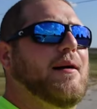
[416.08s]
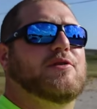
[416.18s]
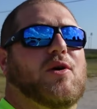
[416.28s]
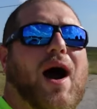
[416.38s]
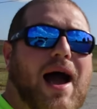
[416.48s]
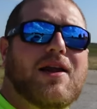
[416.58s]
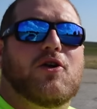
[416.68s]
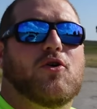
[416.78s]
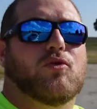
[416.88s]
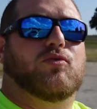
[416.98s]
So I
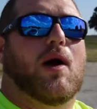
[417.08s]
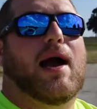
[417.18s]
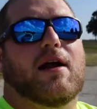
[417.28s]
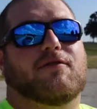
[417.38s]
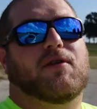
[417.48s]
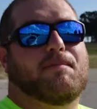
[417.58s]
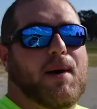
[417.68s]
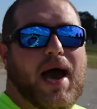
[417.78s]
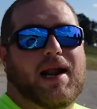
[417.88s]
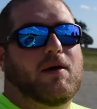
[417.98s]
knew right off the
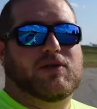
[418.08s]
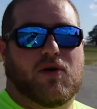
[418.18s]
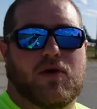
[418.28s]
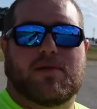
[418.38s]
bat I was going